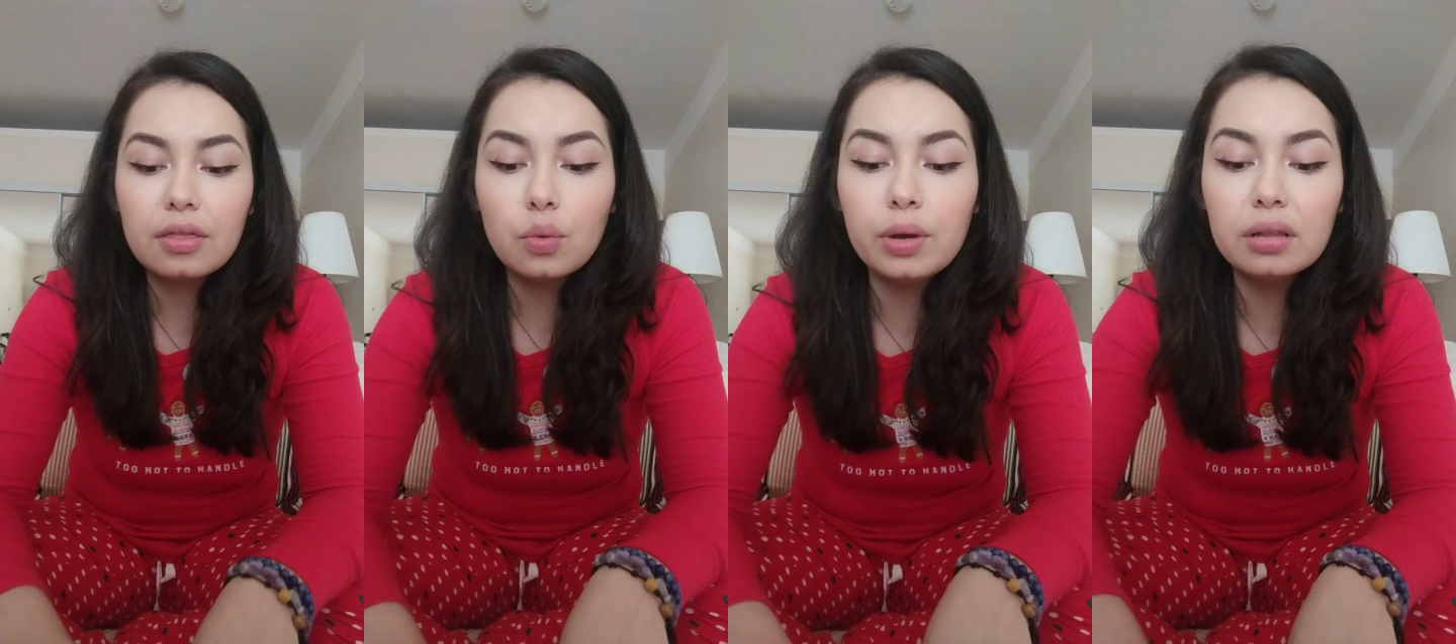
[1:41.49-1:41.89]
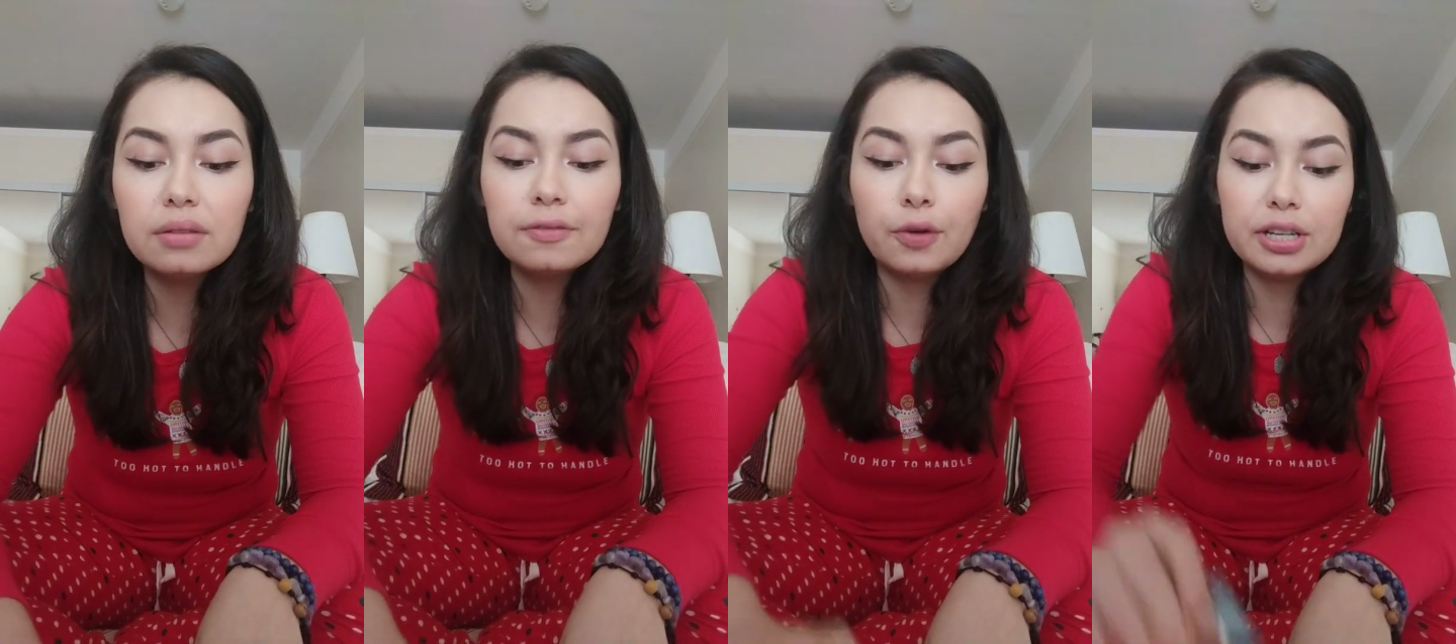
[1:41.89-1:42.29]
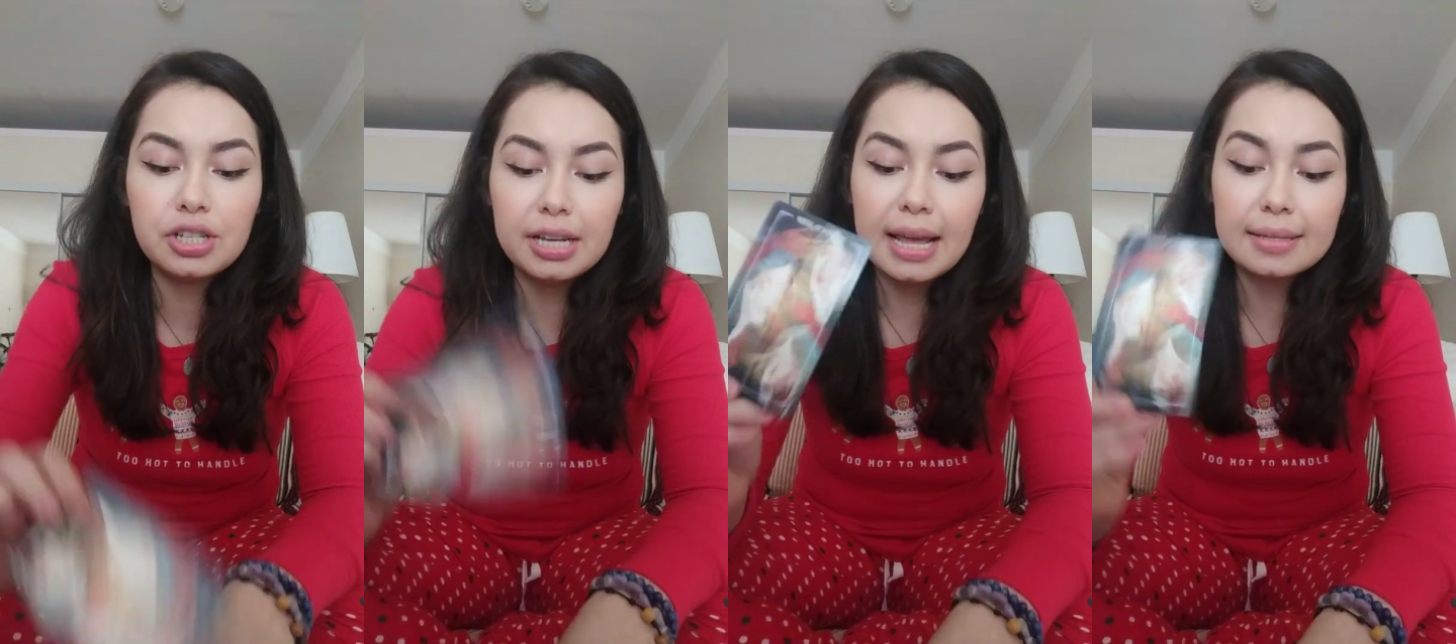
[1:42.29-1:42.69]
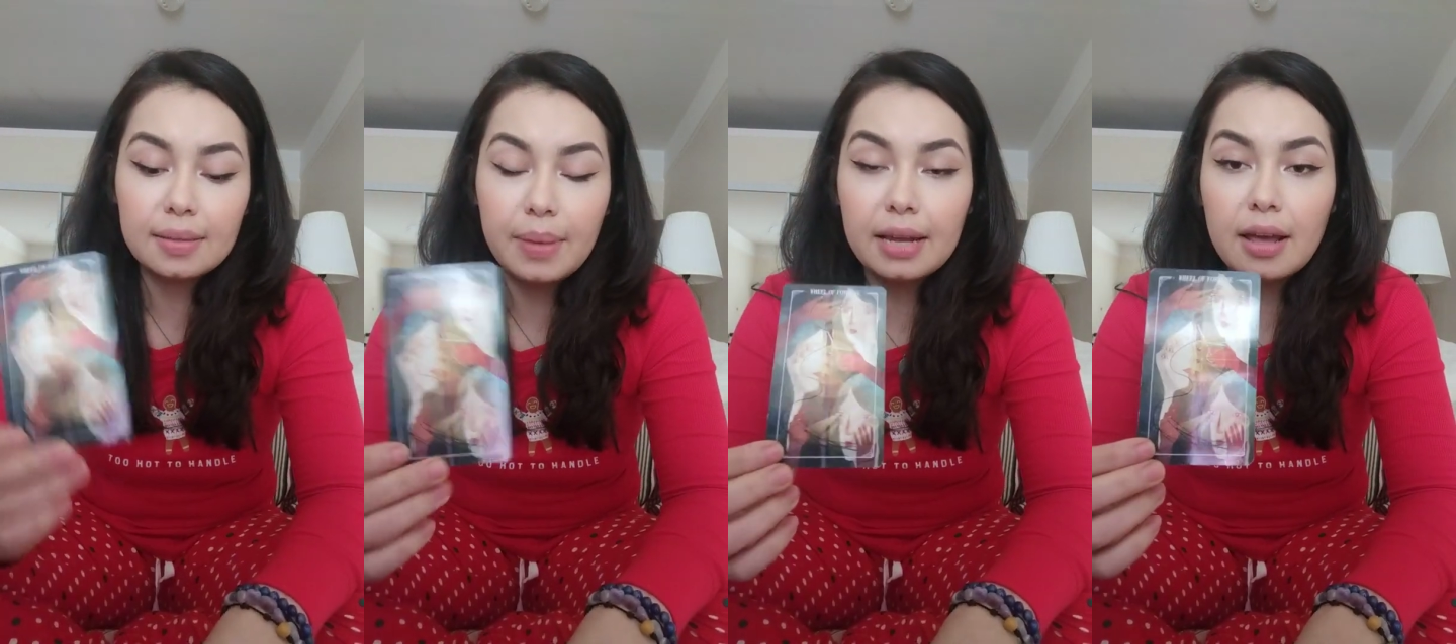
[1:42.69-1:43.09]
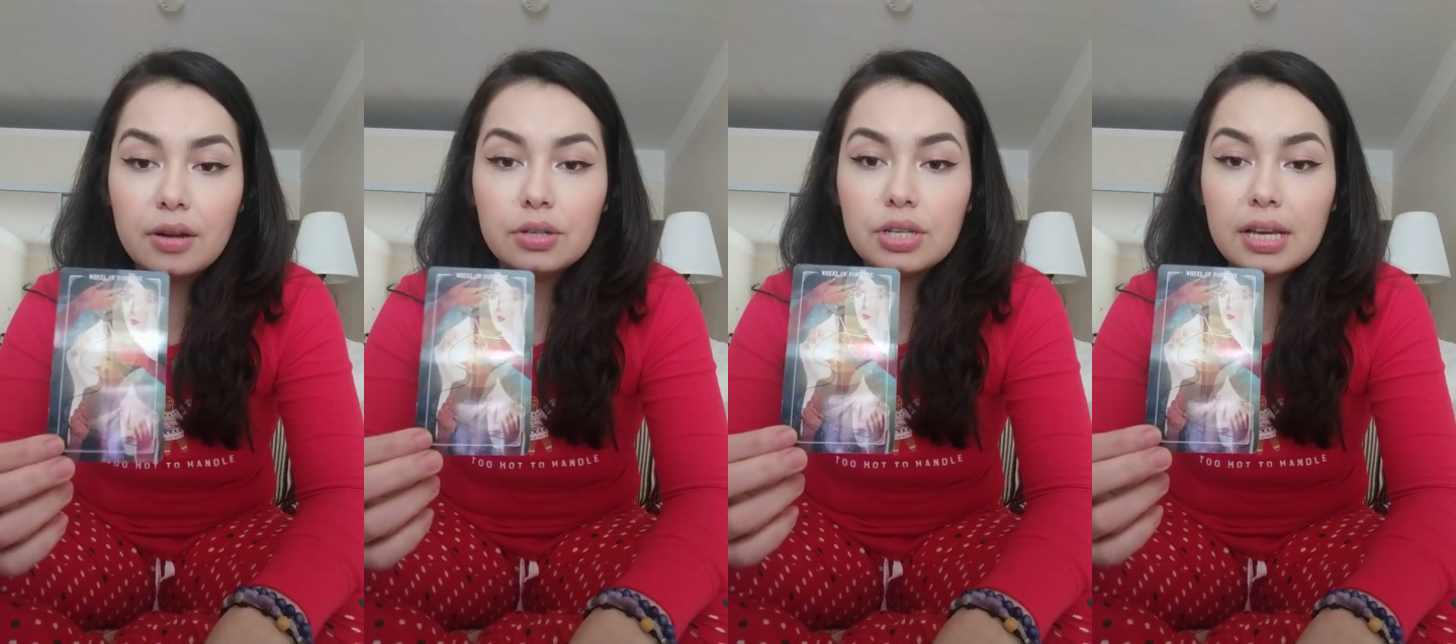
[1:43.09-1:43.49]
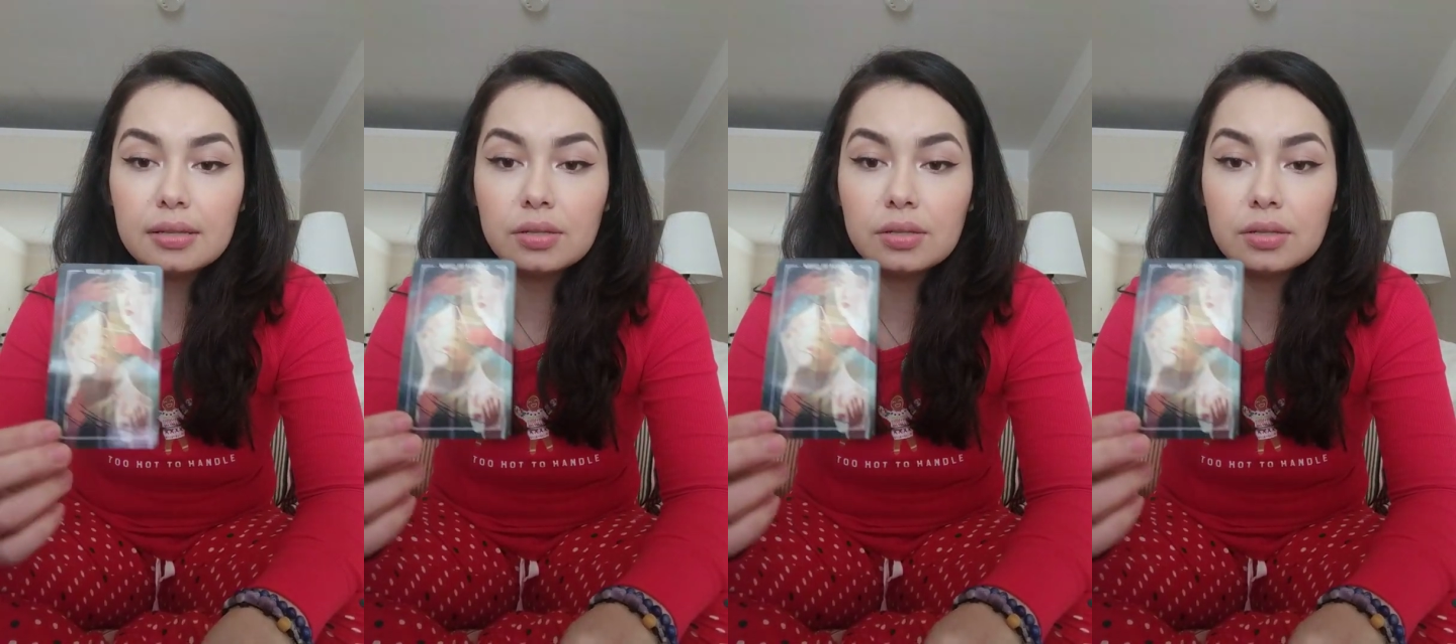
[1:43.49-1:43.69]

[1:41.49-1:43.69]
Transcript: the Wheel of Fortune as the main energy.